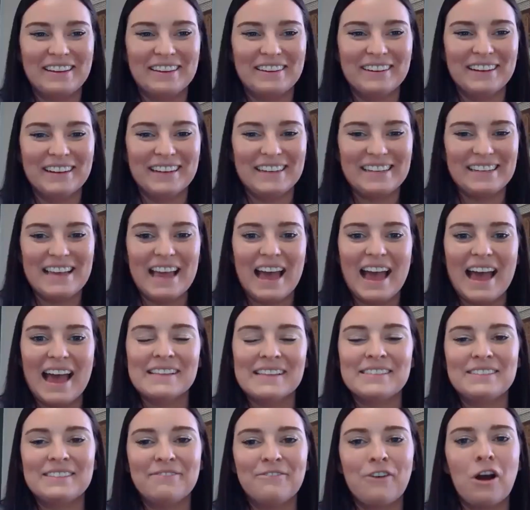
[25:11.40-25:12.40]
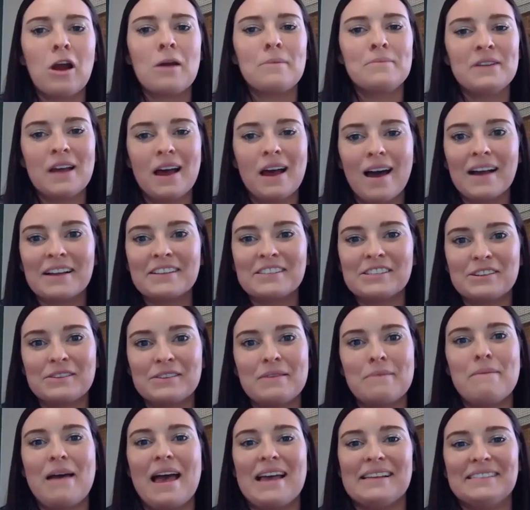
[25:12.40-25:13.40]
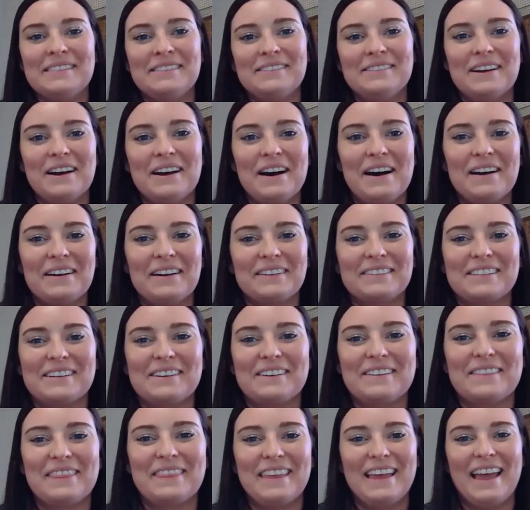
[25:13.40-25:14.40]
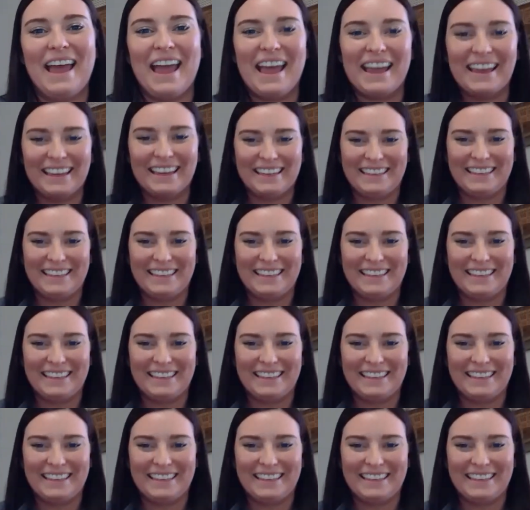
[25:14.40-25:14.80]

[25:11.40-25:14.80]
good. Yes, farm dogs are the best dogs, aren't they? One